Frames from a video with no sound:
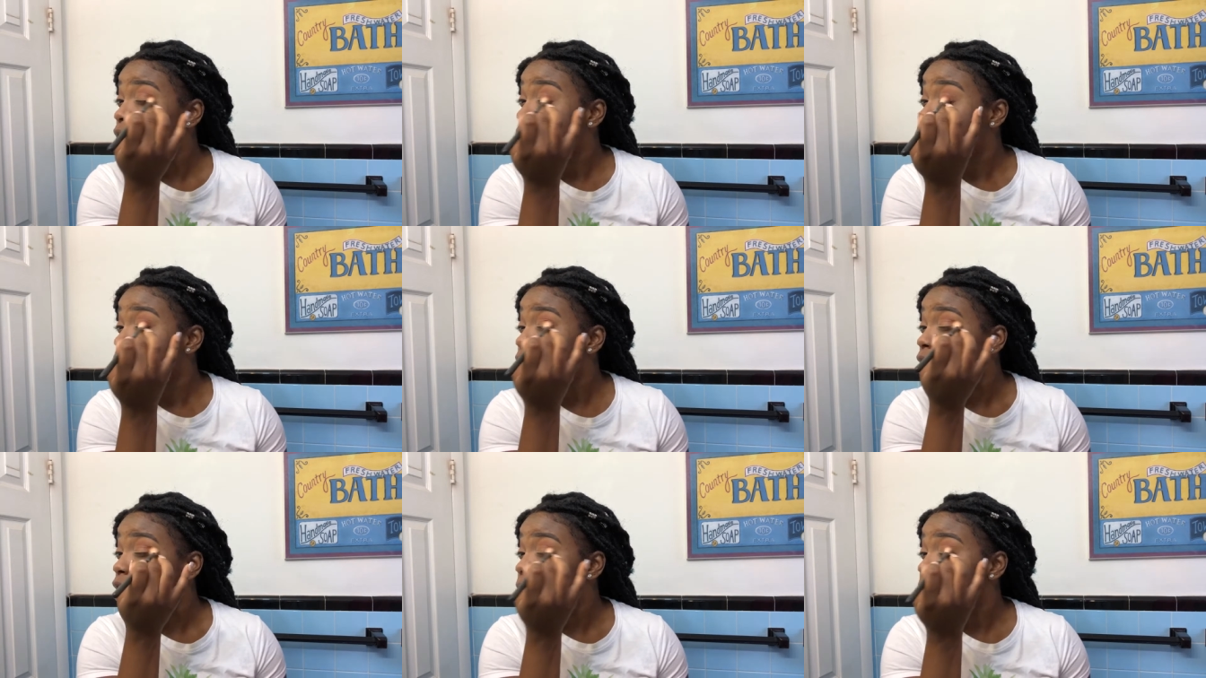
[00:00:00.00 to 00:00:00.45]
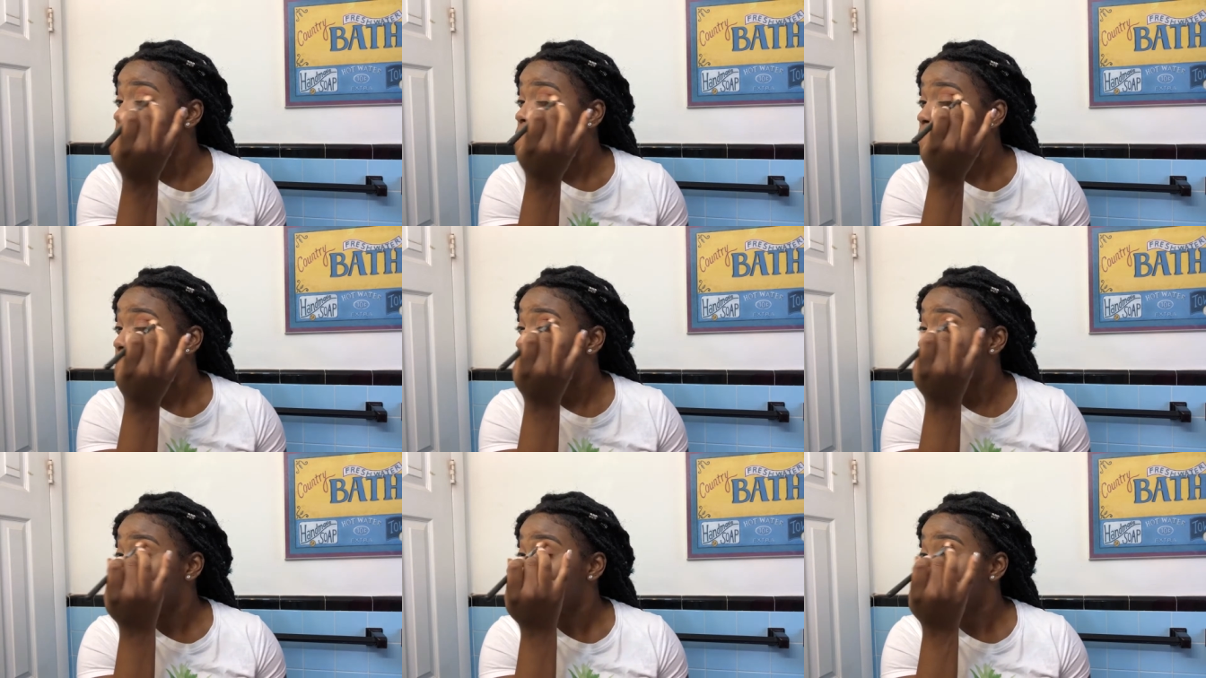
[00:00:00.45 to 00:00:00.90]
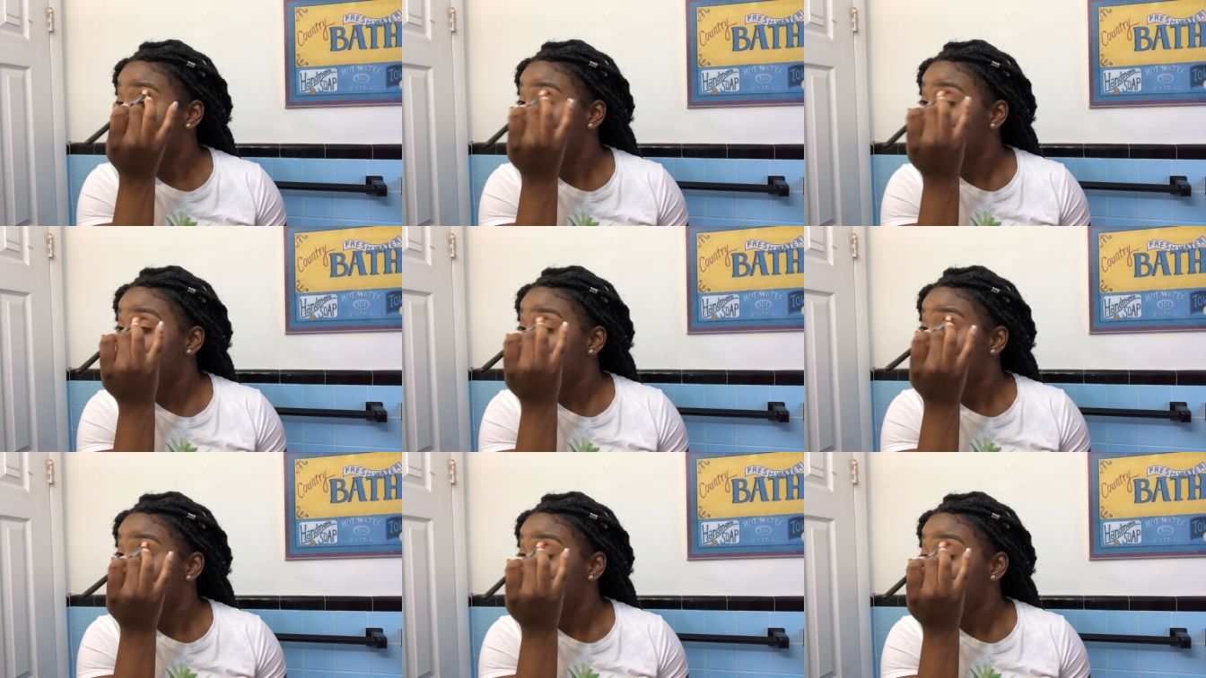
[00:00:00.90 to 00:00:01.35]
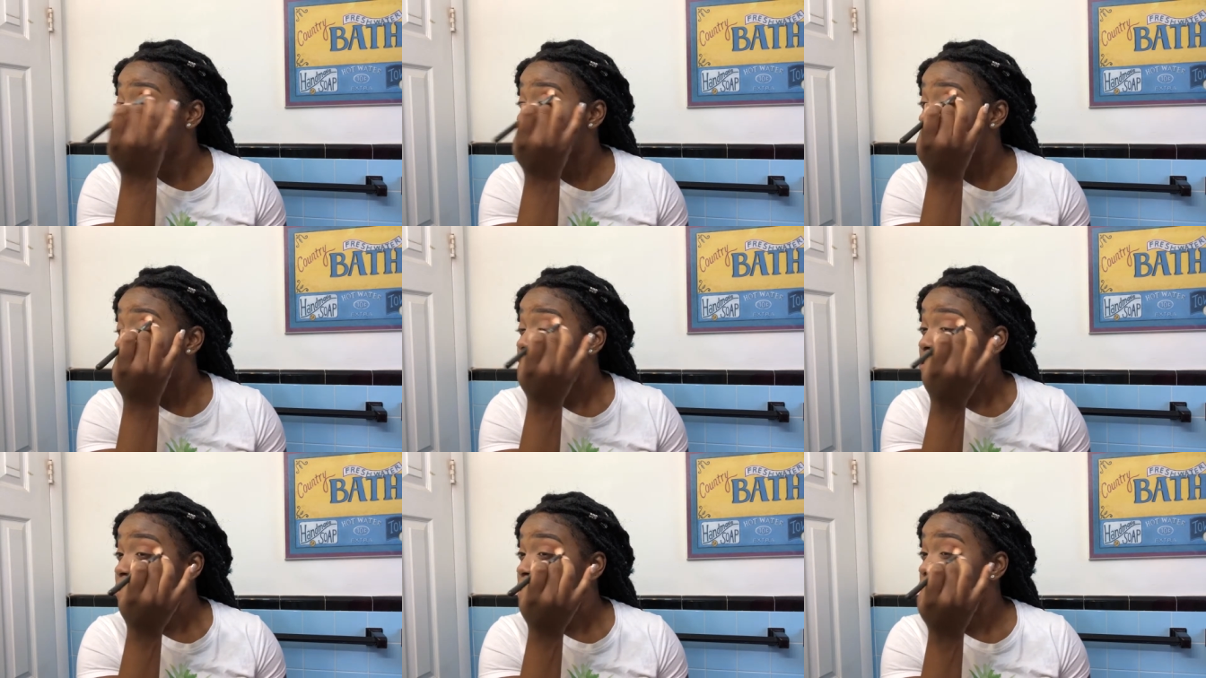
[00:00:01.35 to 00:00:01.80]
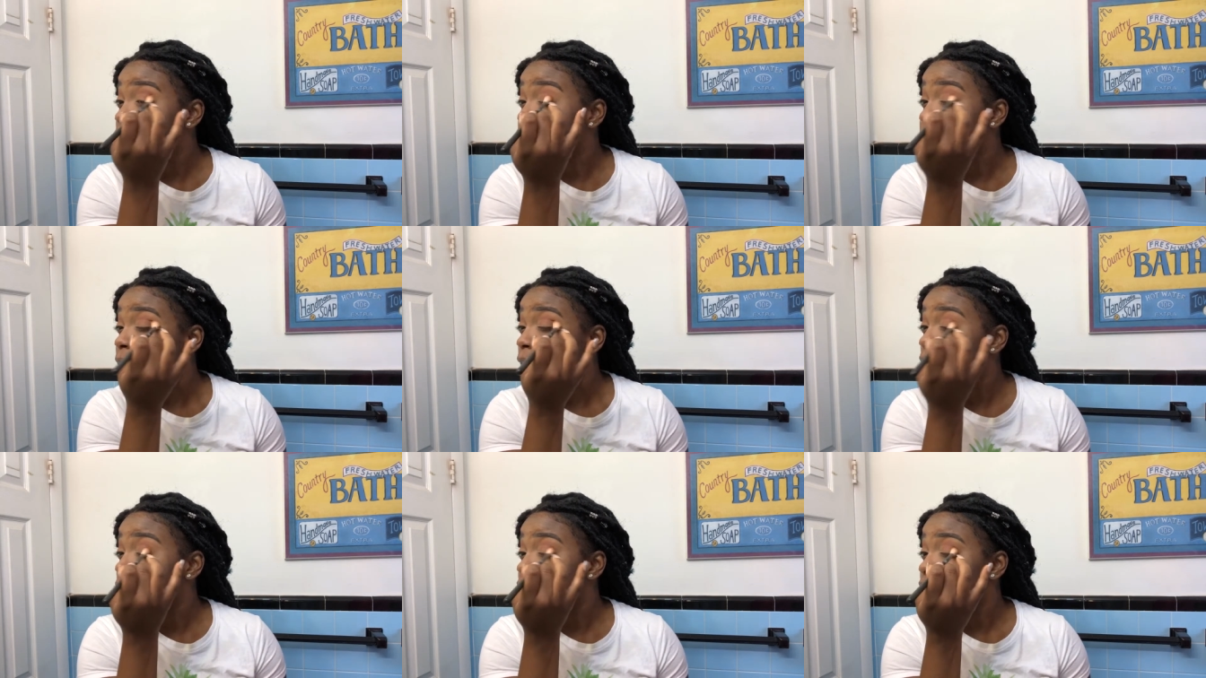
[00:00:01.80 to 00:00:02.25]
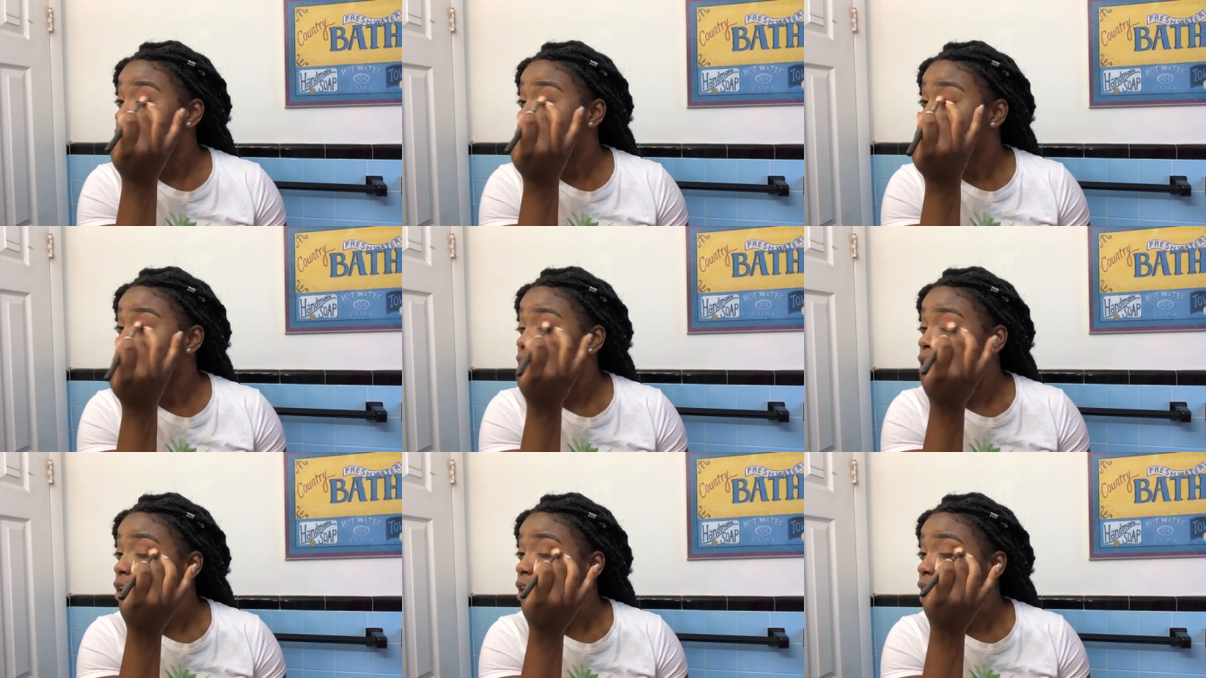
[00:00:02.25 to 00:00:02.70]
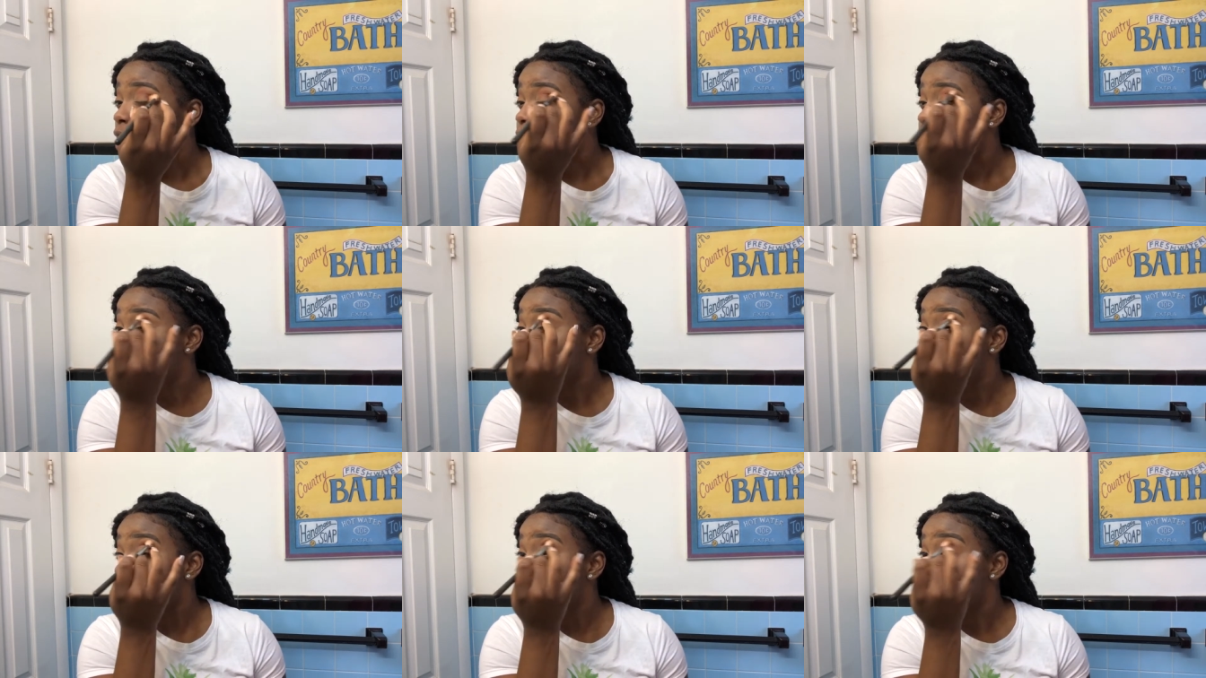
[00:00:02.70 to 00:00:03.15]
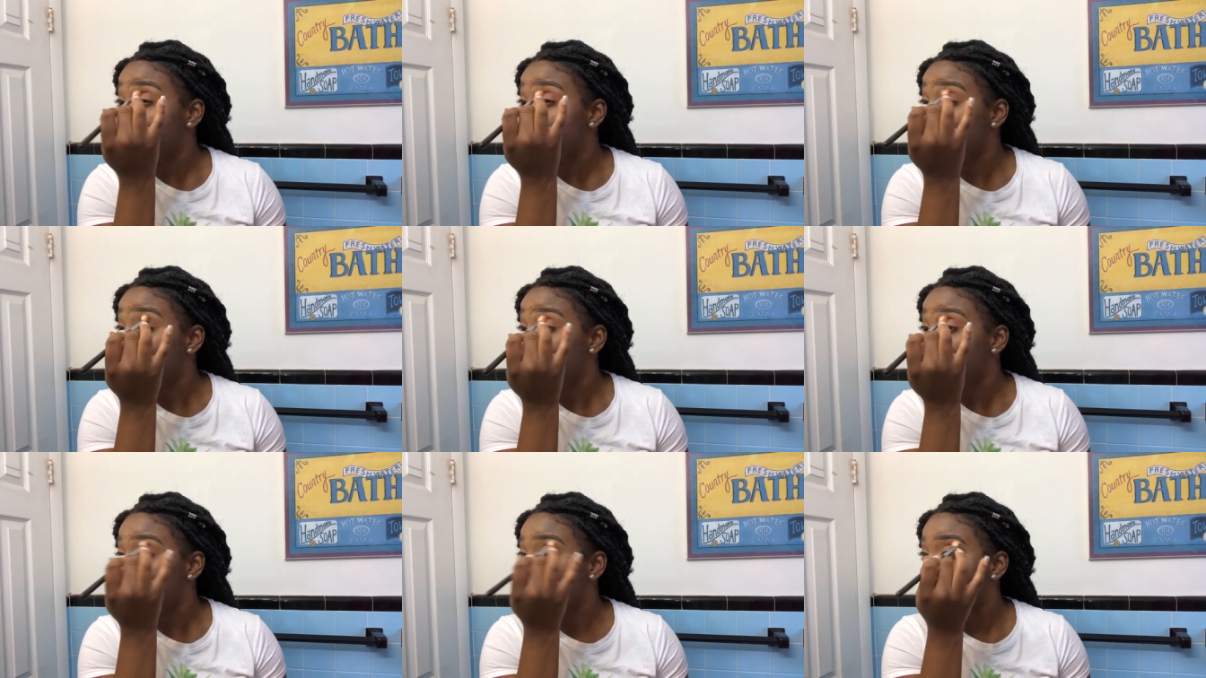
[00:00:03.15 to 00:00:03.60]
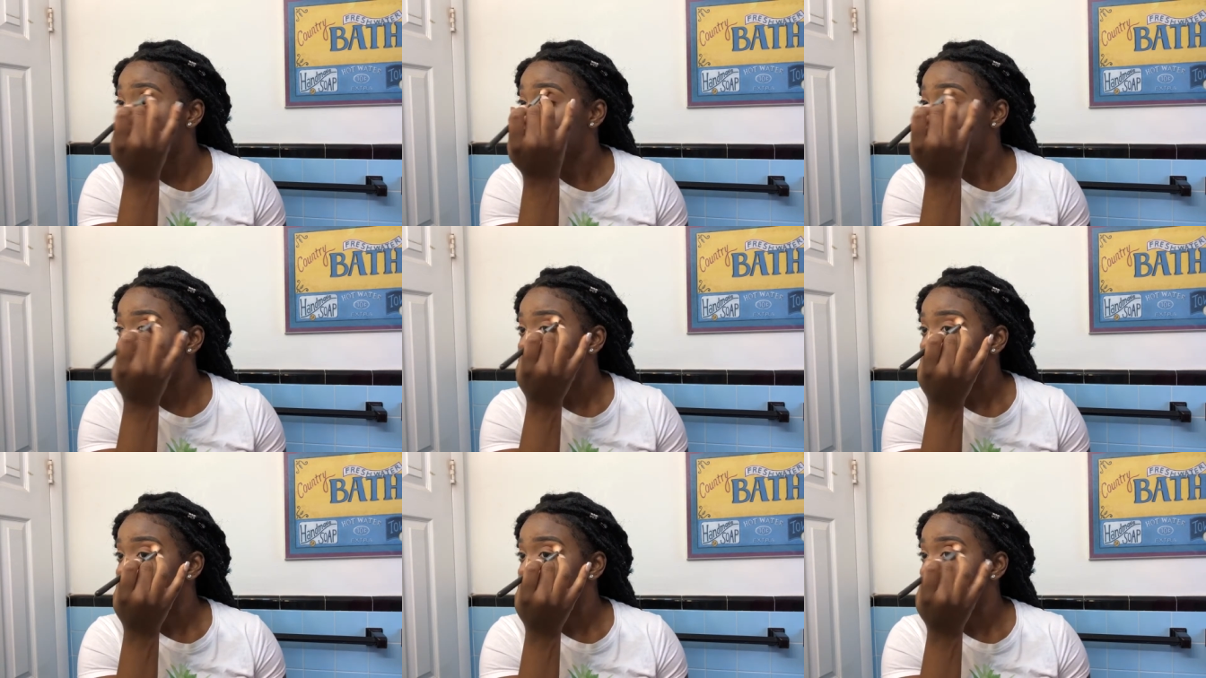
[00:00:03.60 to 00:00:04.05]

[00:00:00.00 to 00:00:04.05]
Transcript: You can't make about five million palettes and every single one of them is going to be perfect.